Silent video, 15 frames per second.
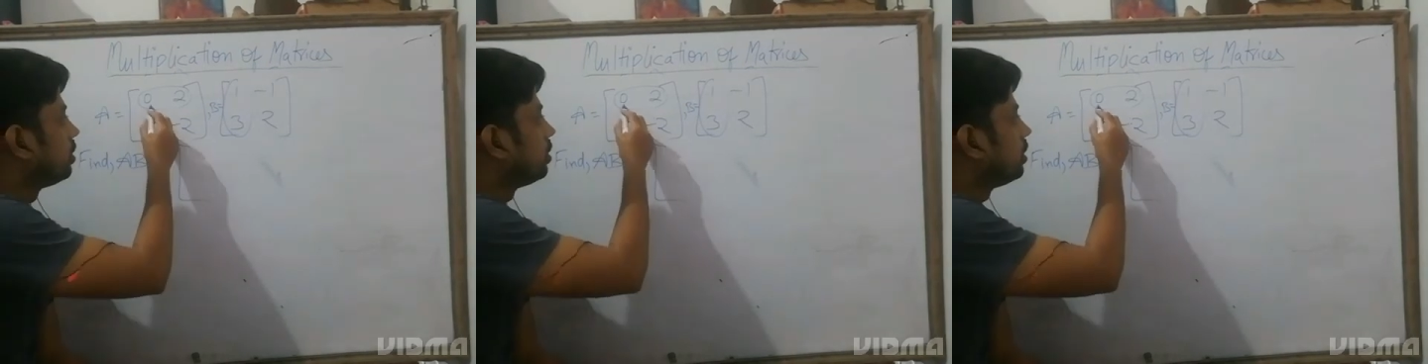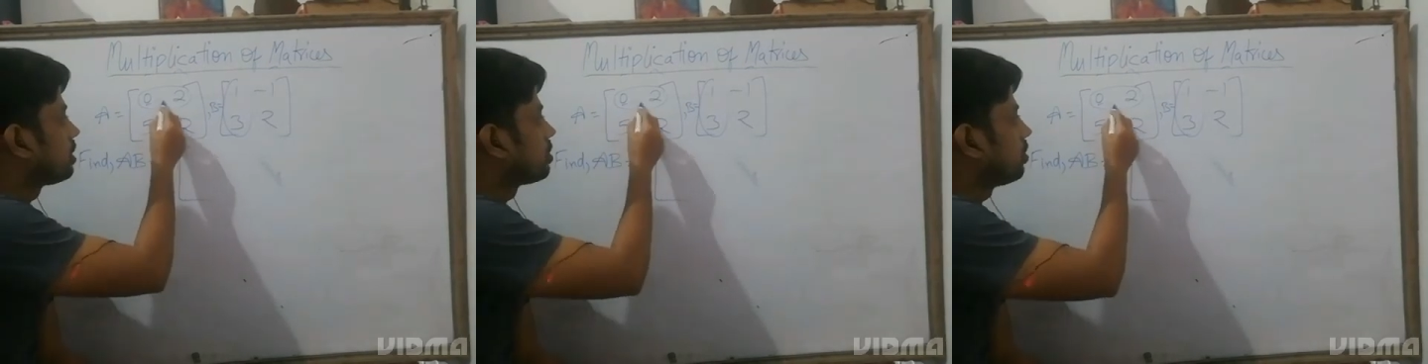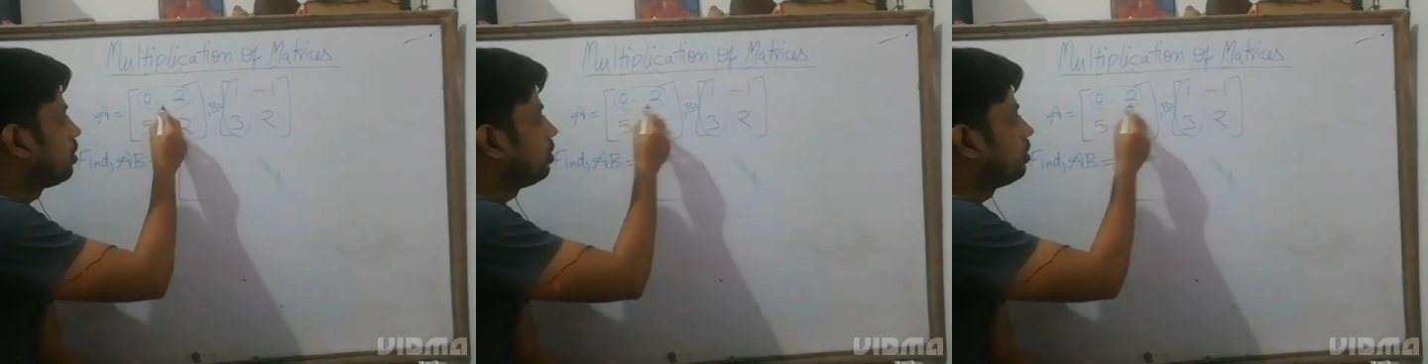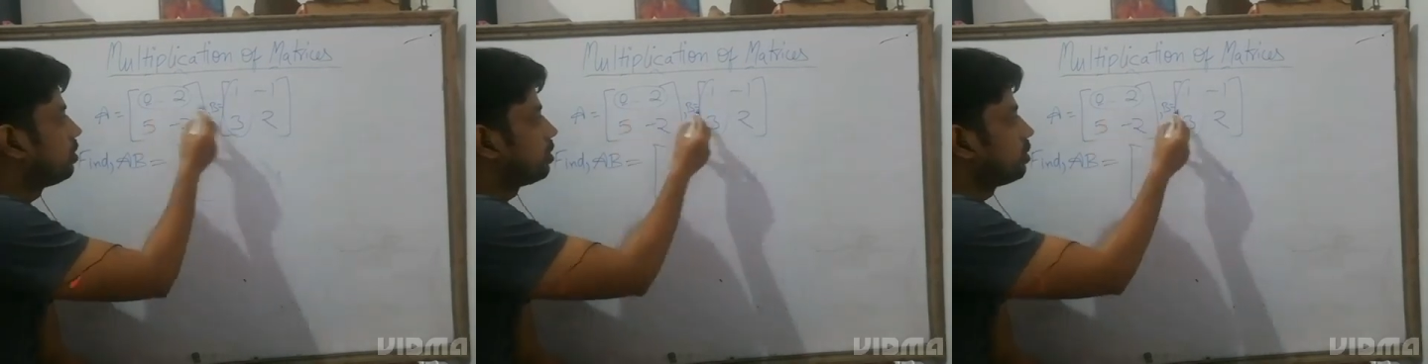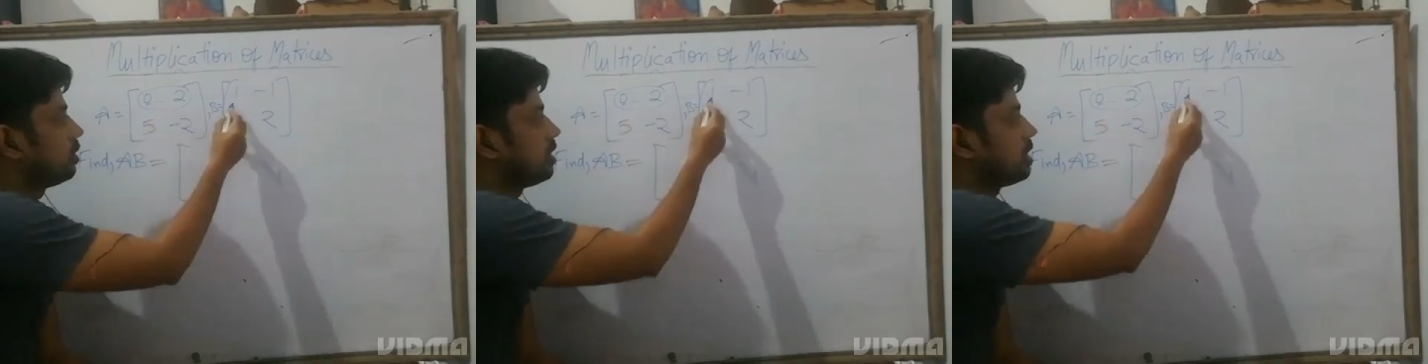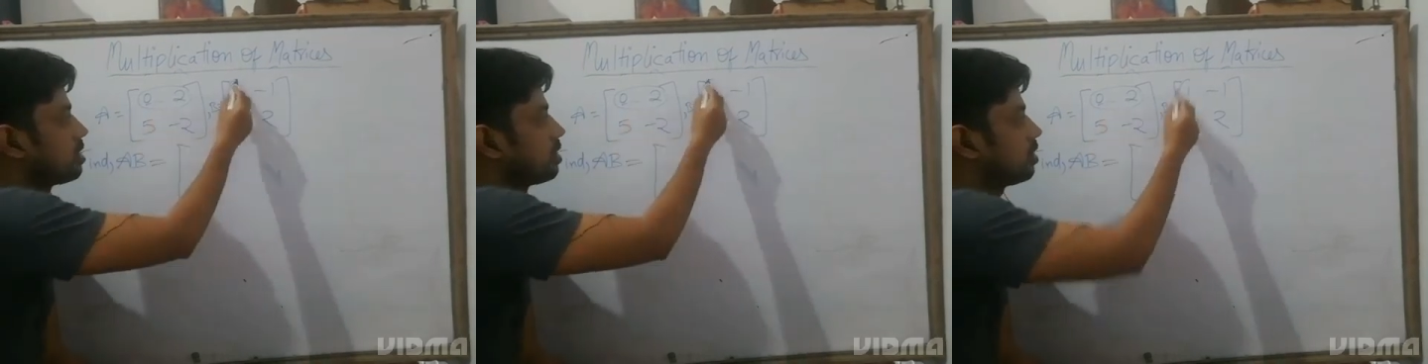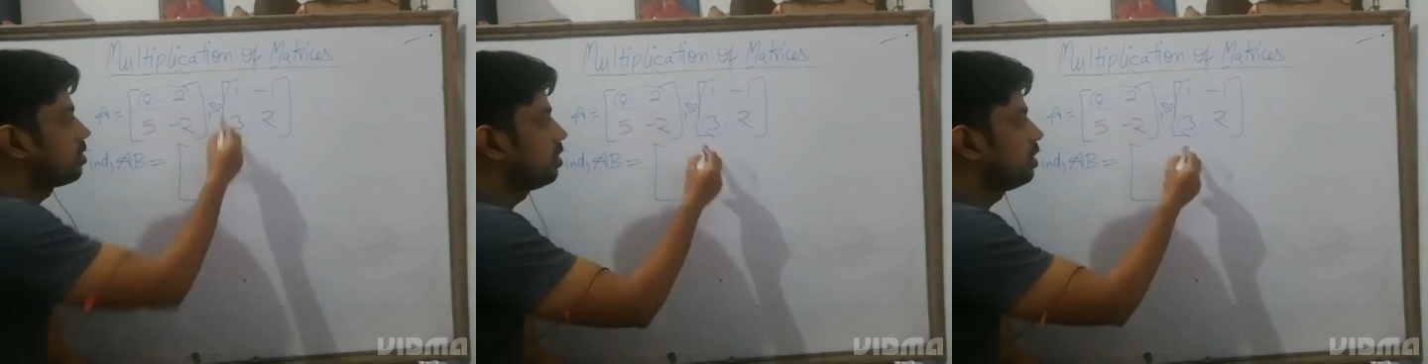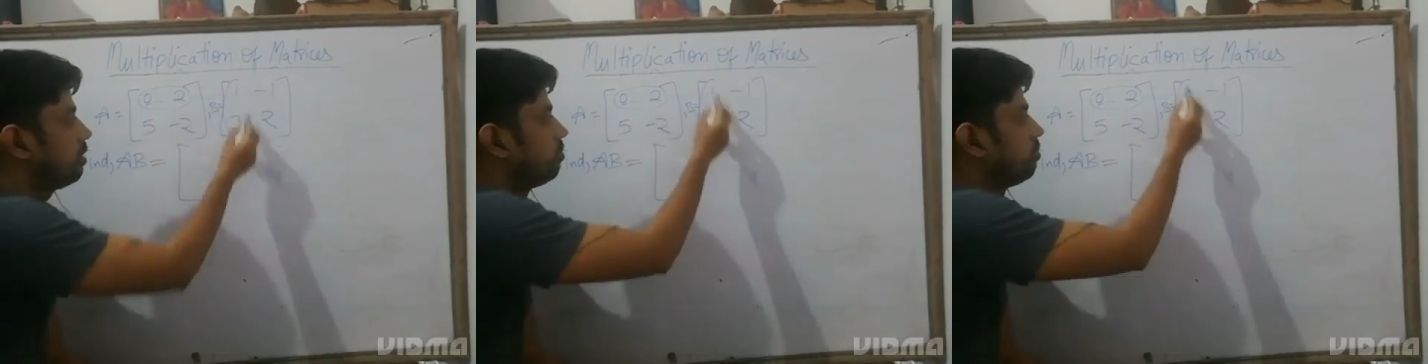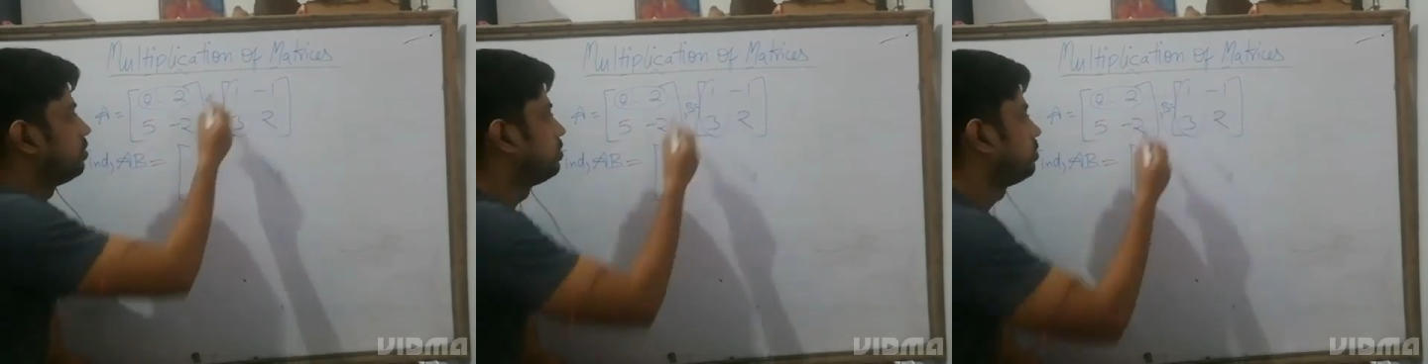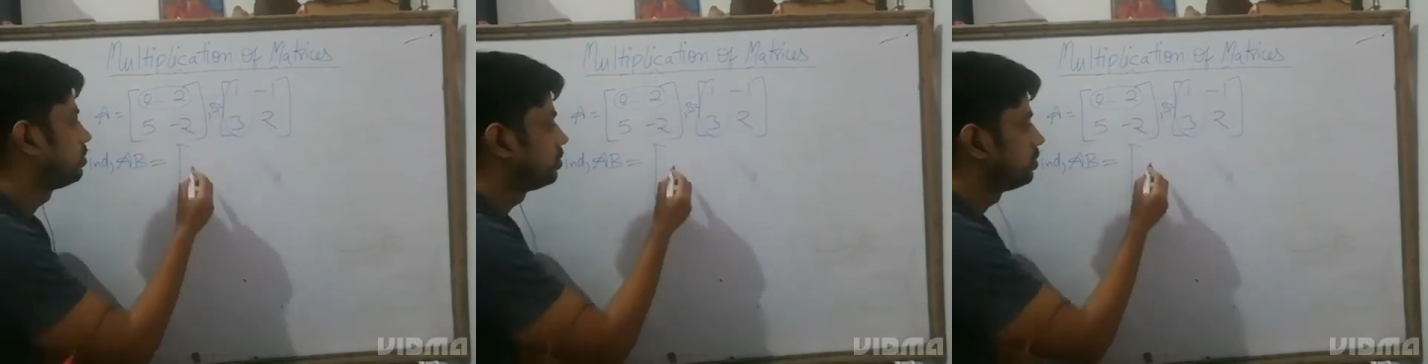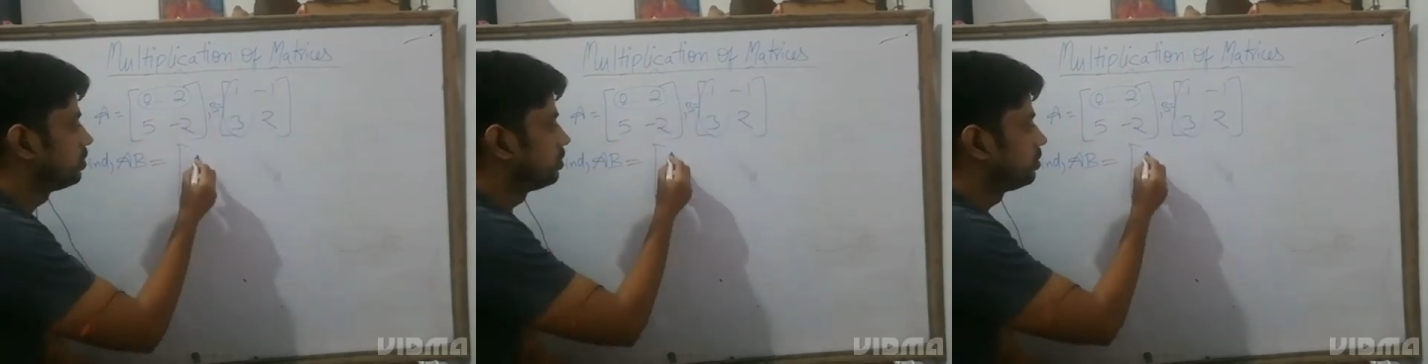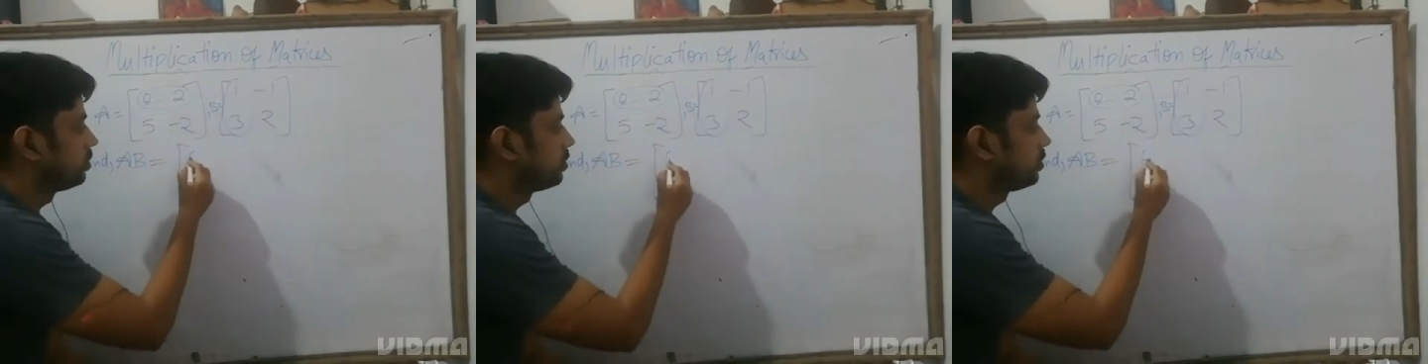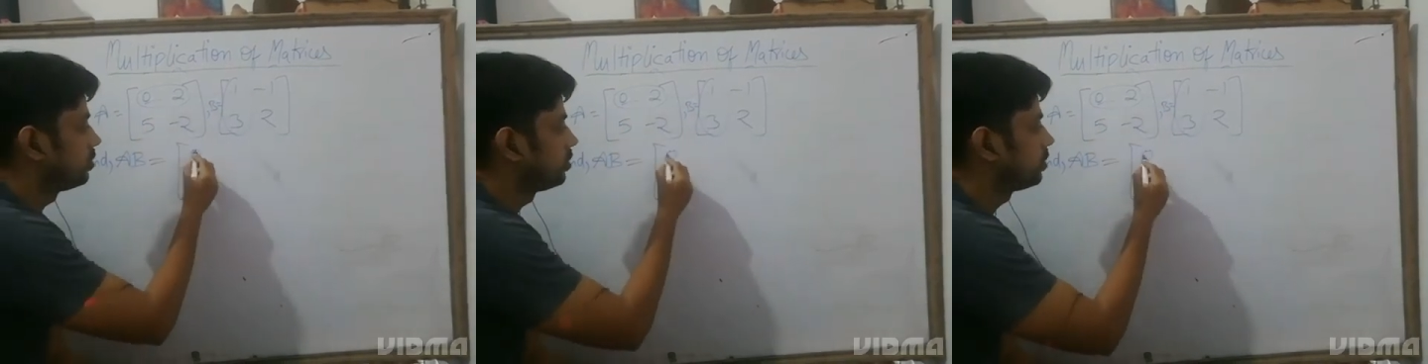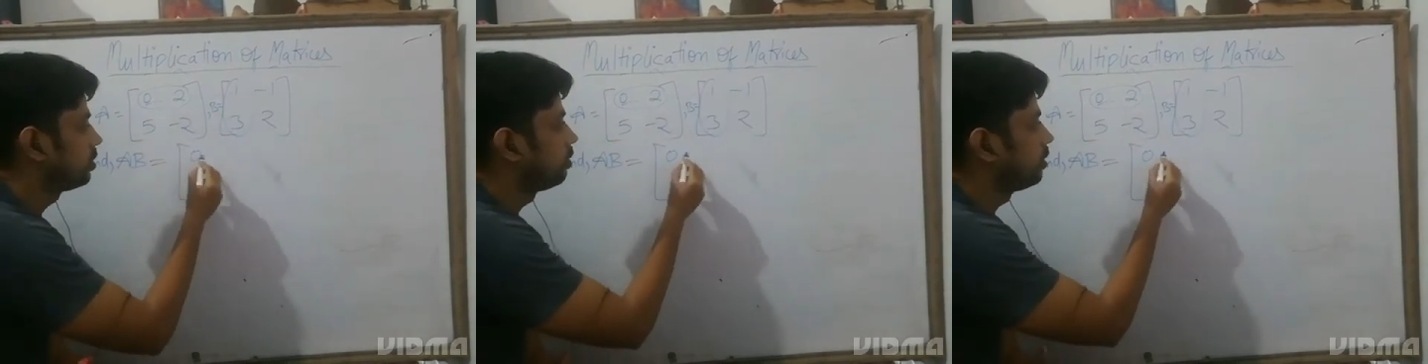this row to this column. So